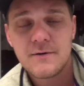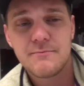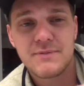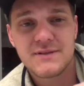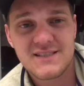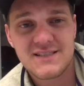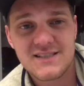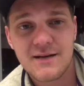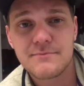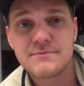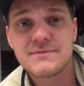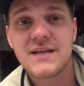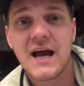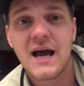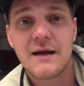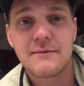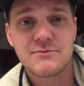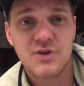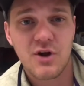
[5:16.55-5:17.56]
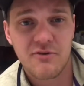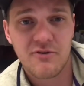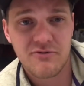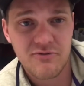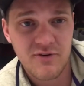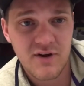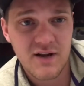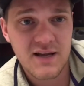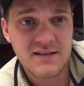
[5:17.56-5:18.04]
But sometimes our
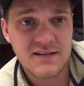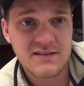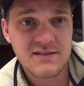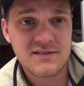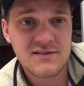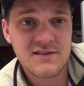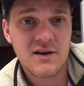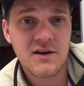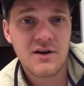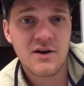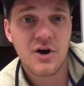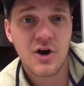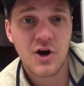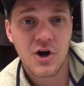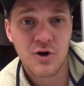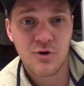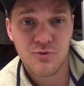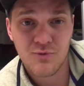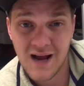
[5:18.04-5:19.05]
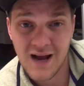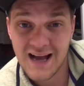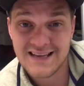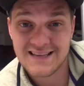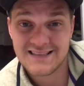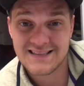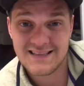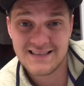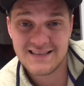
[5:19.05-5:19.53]
friends are
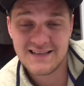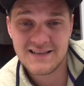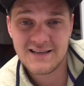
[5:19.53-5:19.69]
right.